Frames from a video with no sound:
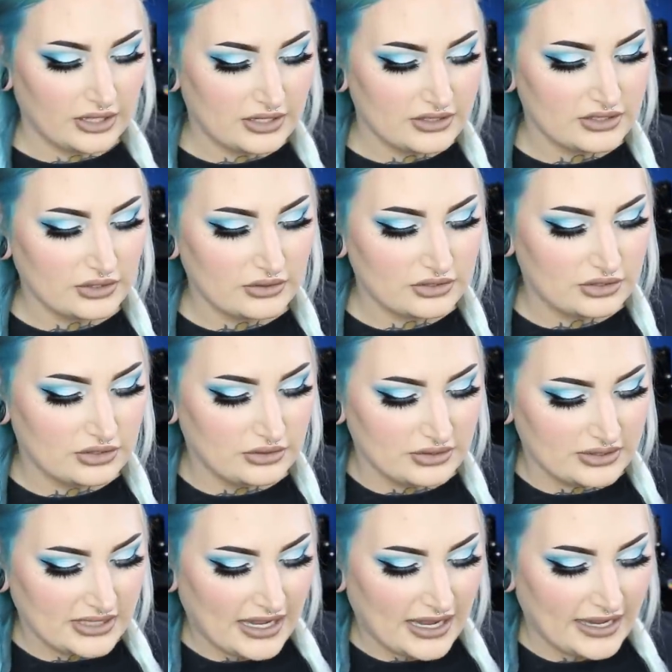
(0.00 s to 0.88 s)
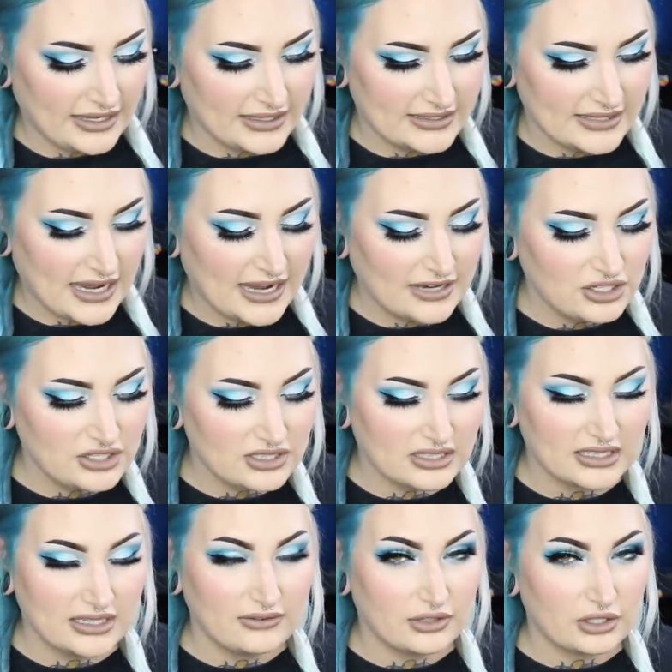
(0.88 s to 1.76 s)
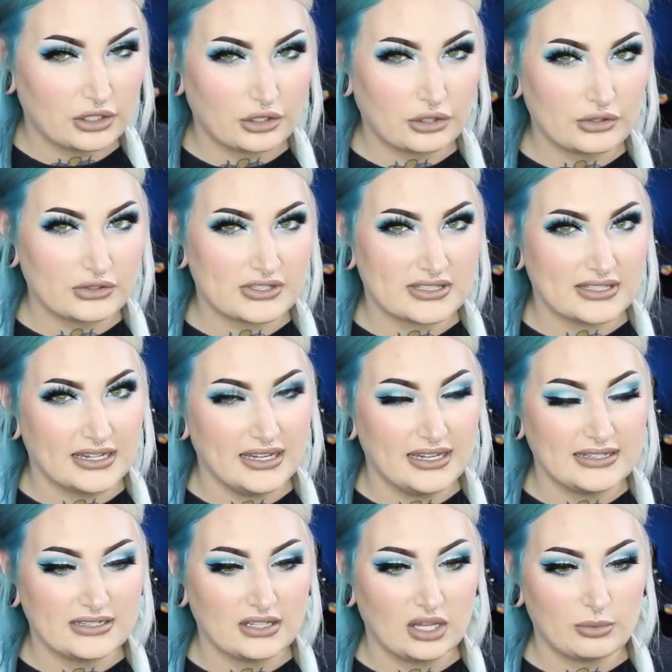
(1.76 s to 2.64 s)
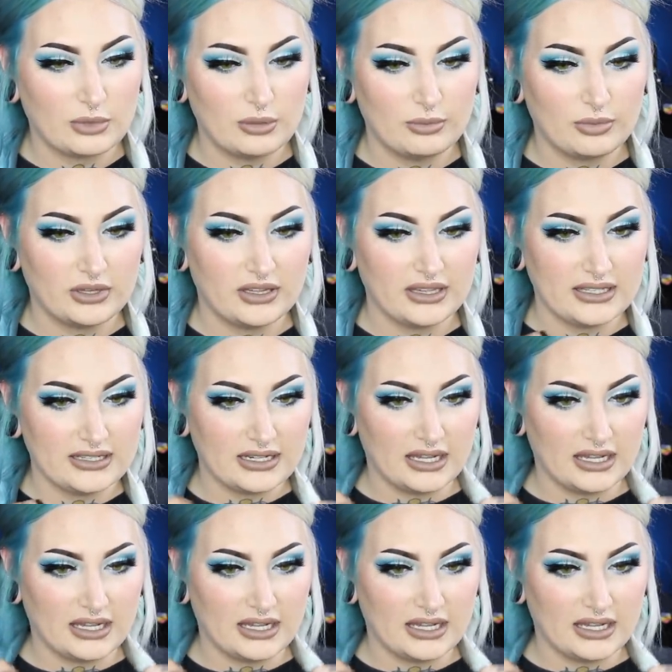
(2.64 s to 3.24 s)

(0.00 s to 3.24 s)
there's those two sides. I just leave the curls sit until I'm completely